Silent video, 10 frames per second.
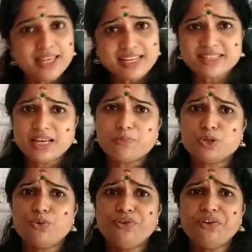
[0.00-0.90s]
Yes,
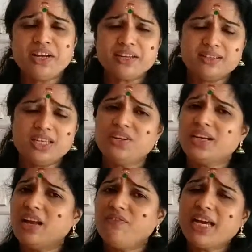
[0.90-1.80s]
absolutely right.
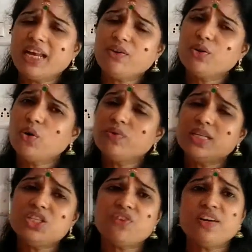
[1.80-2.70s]
We can grow
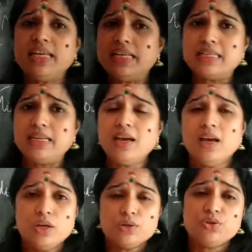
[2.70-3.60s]
ginger very easily.
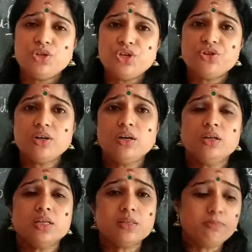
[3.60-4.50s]
So ginger,
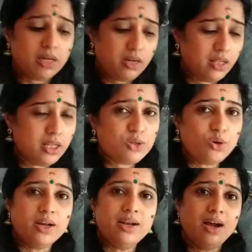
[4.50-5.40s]
just bury in the
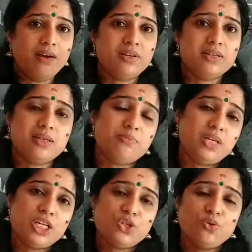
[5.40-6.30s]
soil. After some
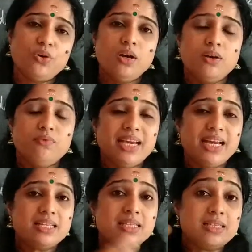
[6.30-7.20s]
days, we
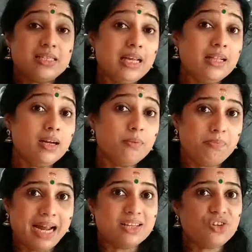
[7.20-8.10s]
can see the
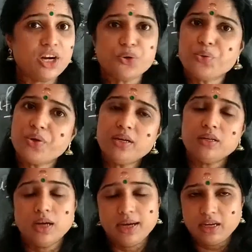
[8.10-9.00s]
plant start
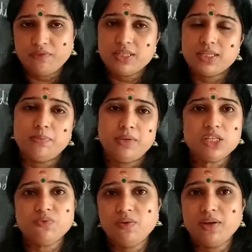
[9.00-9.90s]
growing. And after some
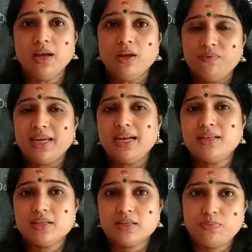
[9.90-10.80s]
days, we
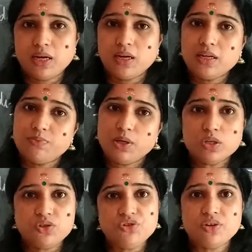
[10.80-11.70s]
can just pluck it
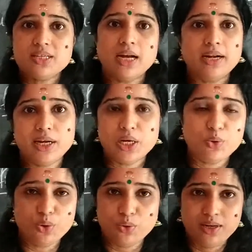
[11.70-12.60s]
because ginger is
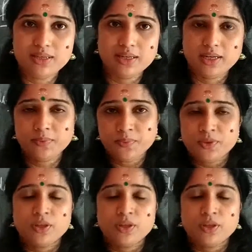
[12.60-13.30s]
underground only, isn't it?